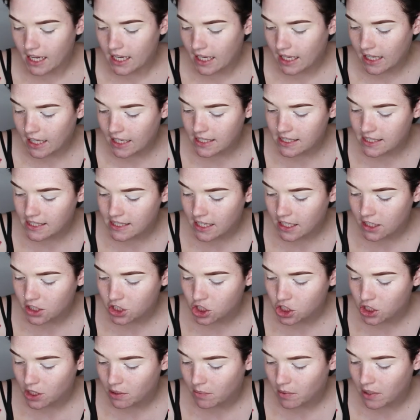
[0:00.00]
He said
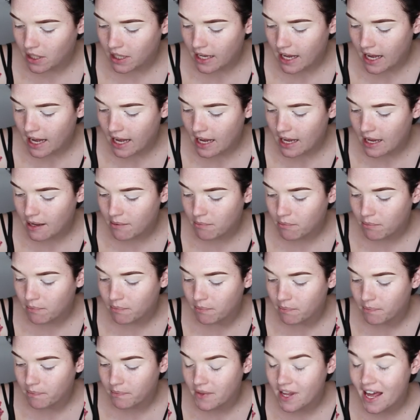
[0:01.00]
she became
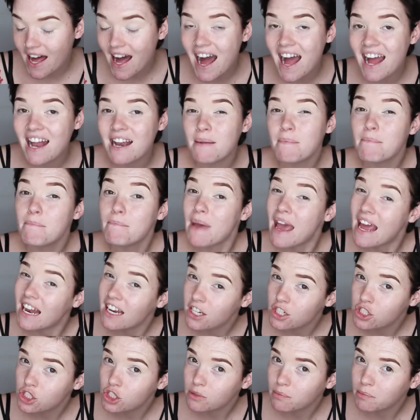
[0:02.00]

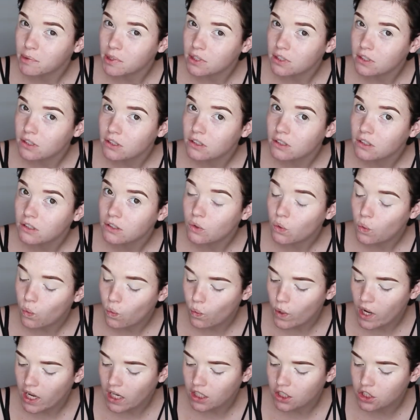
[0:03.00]
unmanageable
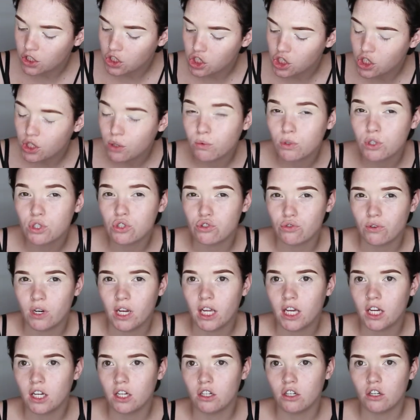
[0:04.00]
when she would
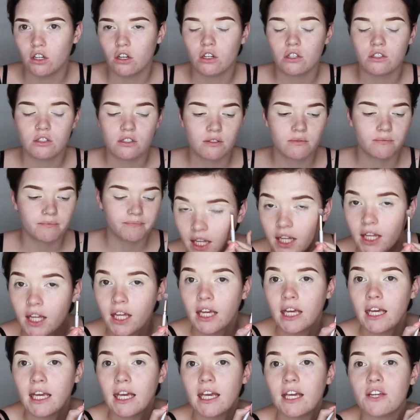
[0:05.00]
drink a lot.
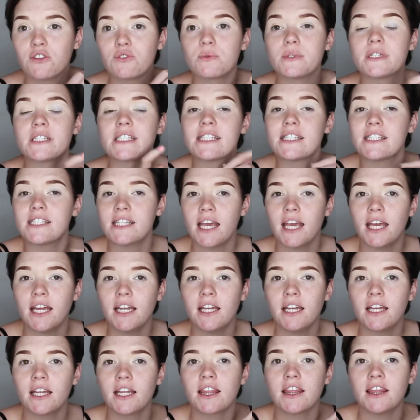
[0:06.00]
It was
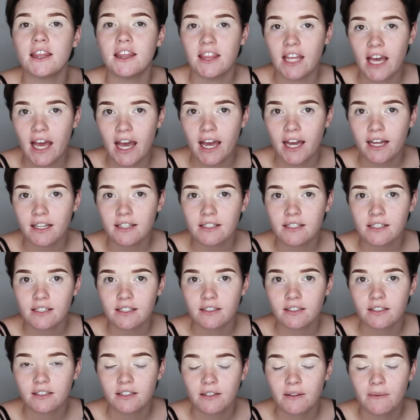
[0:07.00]
said that,
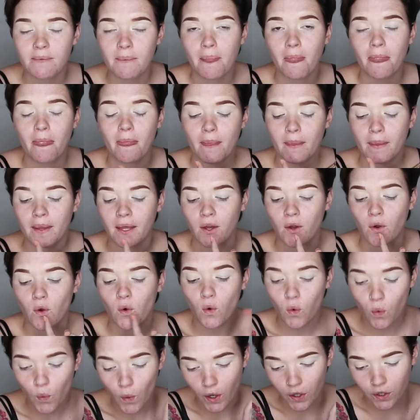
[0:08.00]

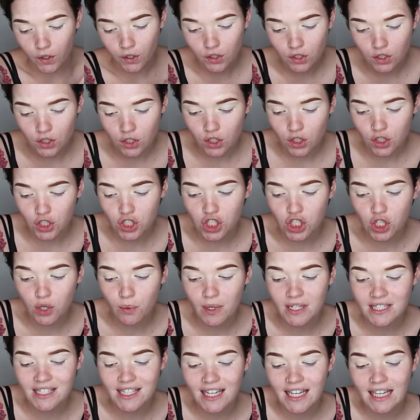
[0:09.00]
quote, she
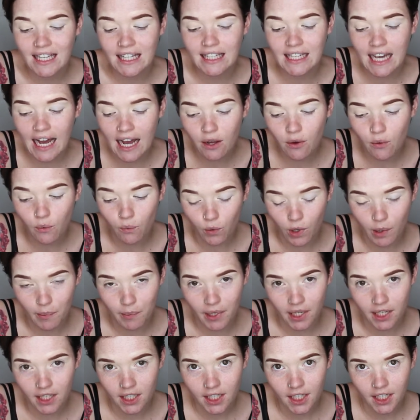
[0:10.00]
was a young
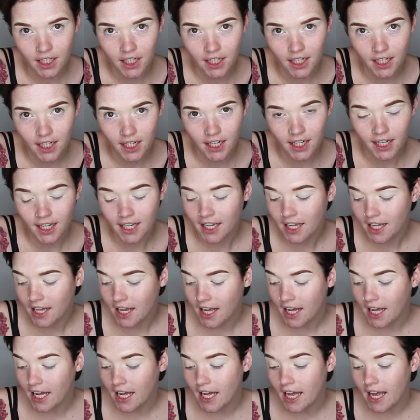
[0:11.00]
woman
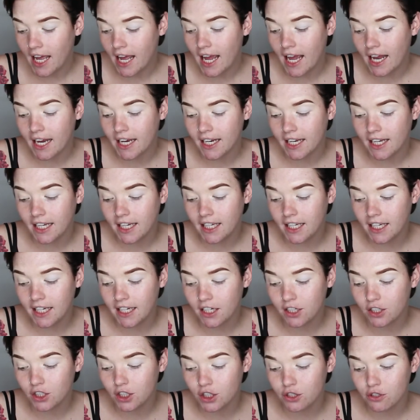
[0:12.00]
and a
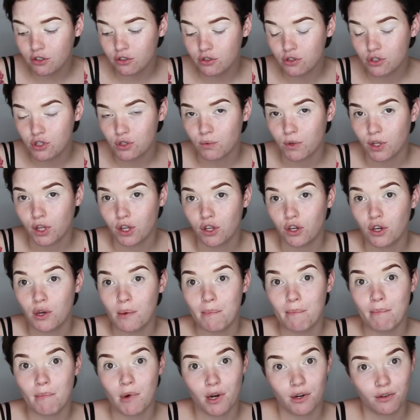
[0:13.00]
little loose with her
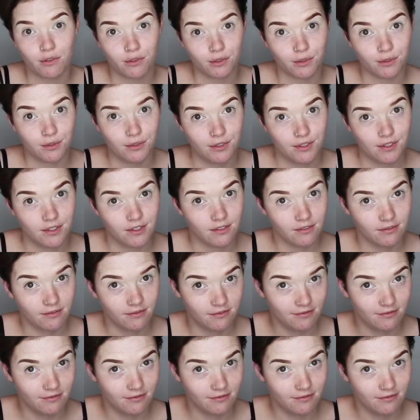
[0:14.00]
morals.